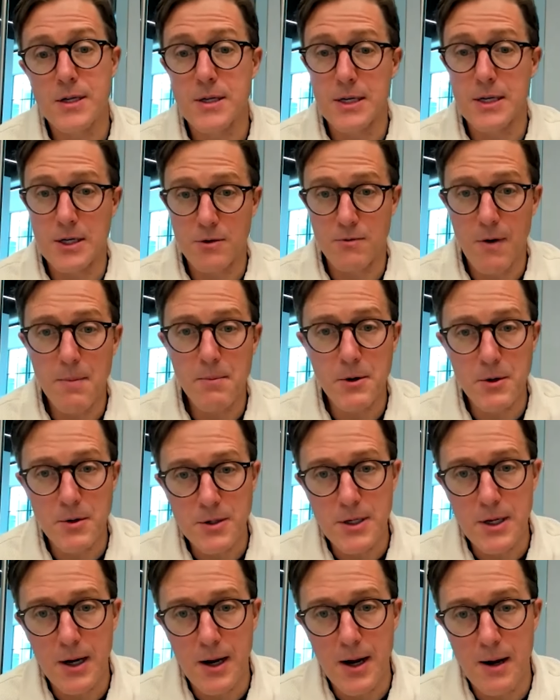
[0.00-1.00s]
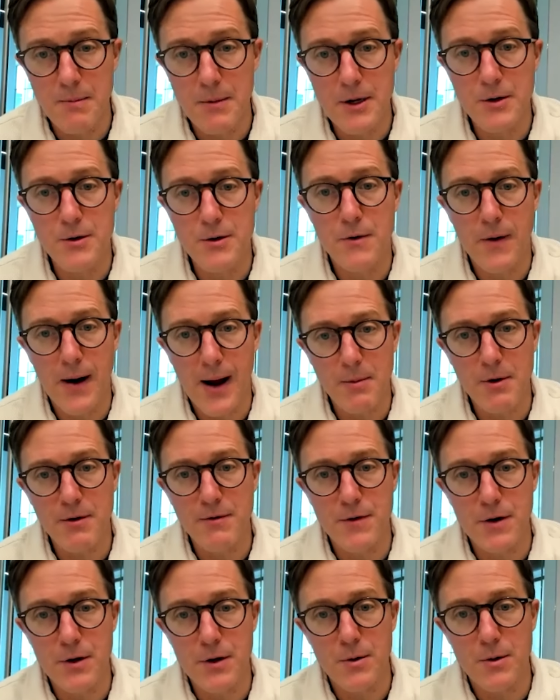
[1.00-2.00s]
disruptors to come in who grab a
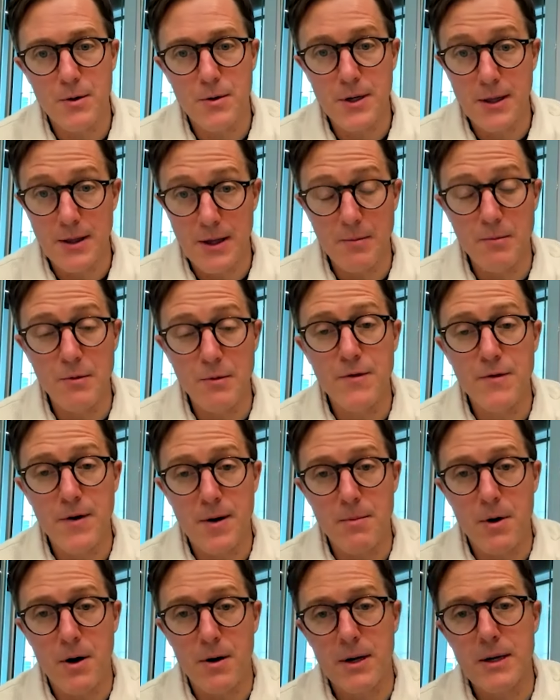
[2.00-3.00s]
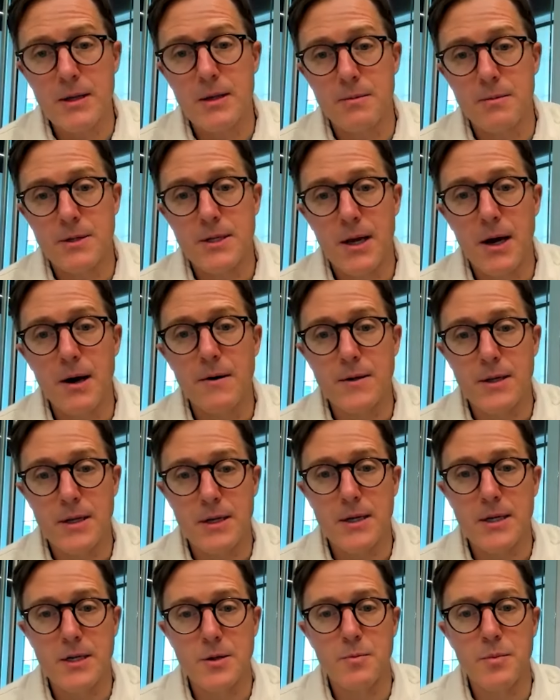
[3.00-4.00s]
foothold and then move up market themselves and
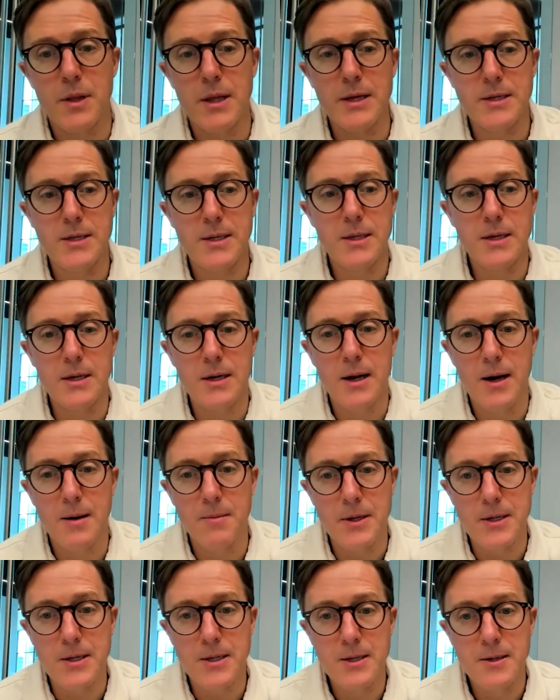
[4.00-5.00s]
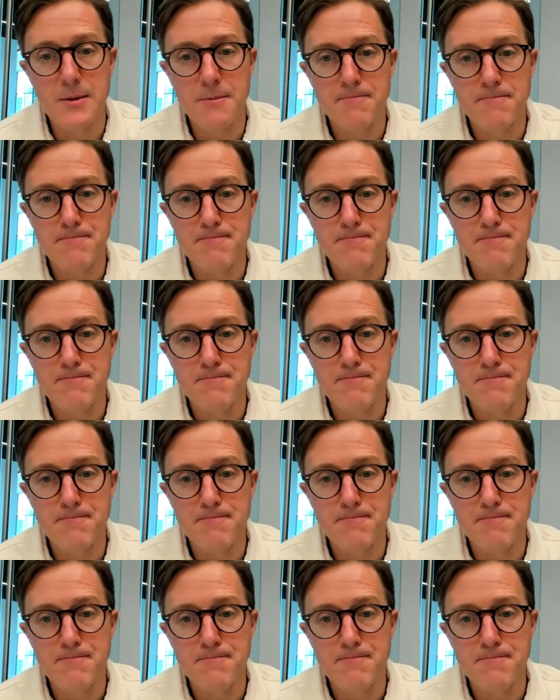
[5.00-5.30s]
displace the incumbents.